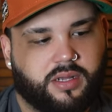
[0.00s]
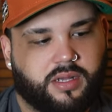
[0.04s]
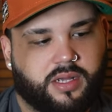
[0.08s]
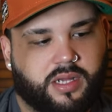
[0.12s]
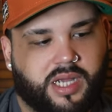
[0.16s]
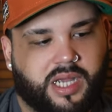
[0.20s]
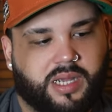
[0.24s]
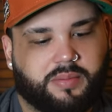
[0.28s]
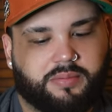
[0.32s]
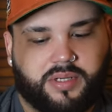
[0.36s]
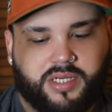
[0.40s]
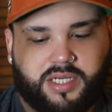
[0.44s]

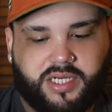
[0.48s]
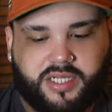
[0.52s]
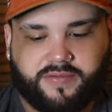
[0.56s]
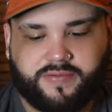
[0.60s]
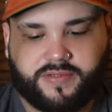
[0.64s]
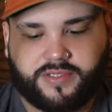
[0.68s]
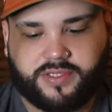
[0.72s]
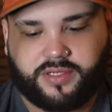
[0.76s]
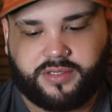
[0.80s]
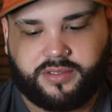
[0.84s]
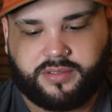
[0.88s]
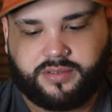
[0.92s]
I believe
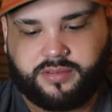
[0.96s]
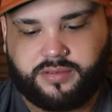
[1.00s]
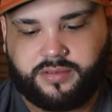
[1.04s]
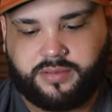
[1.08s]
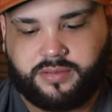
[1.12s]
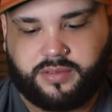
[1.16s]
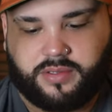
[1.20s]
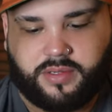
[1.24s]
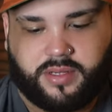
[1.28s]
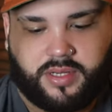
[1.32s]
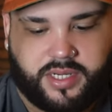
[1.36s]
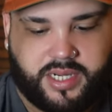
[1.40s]
so.
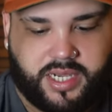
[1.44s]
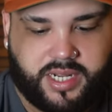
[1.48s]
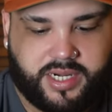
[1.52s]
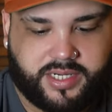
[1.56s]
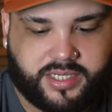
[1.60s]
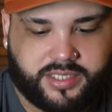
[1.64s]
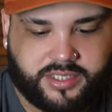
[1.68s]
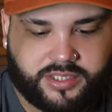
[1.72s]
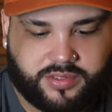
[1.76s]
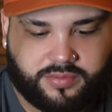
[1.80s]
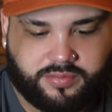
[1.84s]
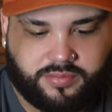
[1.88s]
I gotta
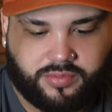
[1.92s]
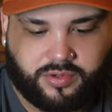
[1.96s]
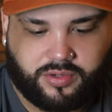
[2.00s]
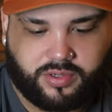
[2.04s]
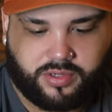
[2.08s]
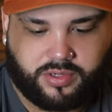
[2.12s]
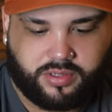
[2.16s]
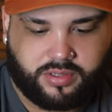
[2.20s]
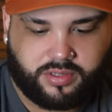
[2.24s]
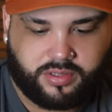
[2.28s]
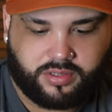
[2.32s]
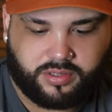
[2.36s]
get some more.